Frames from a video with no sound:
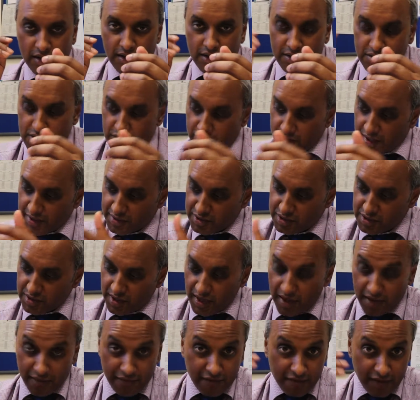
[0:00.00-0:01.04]
So that's
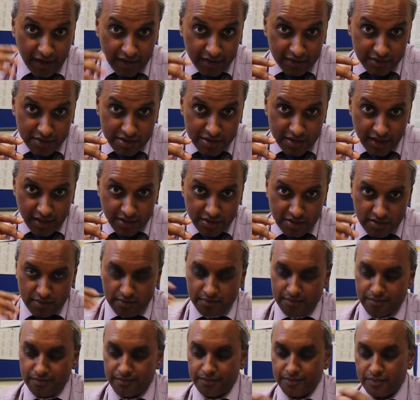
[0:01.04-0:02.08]
a Phelan's test.
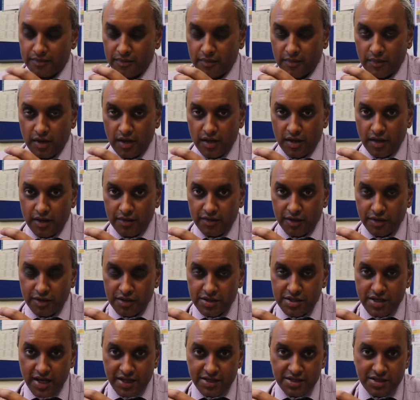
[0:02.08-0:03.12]
The other
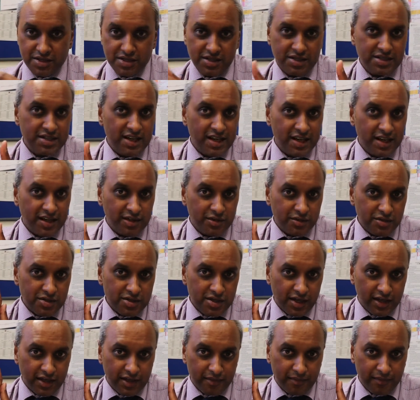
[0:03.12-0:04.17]
test is a Tinel
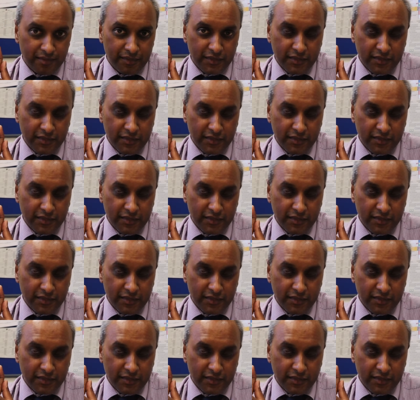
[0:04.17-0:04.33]
sign.